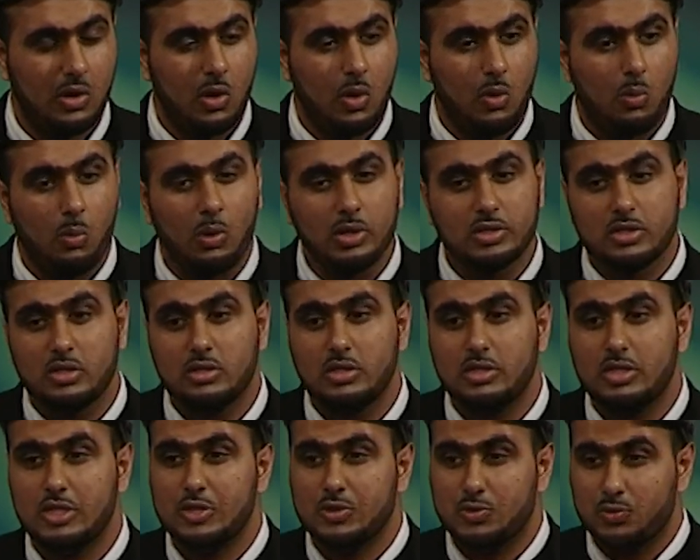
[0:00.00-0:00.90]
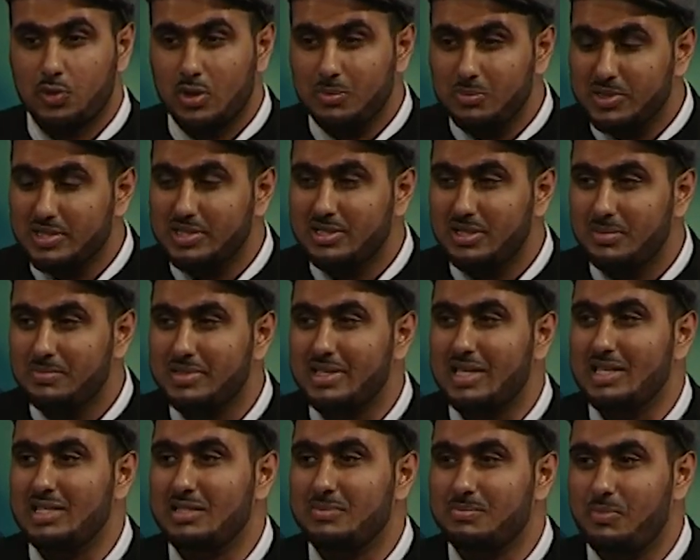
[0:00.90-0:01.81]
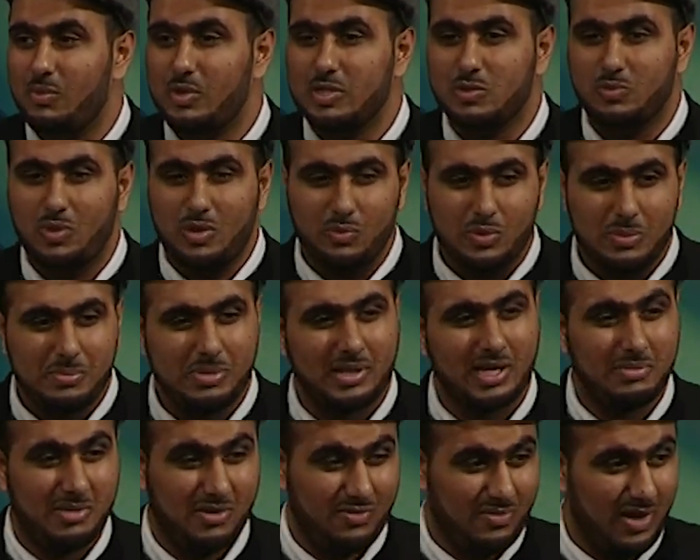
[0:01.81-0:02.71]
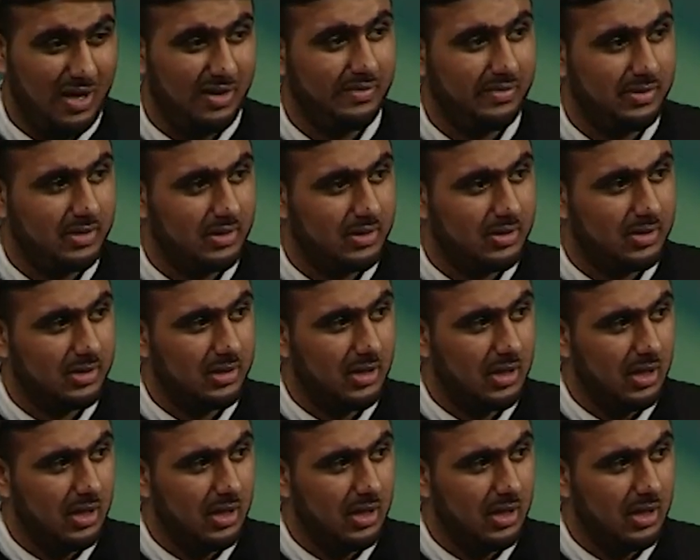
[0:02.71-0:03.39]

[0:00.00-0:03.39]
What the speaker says: What's going to destroy Muslims is when we become irrelevant.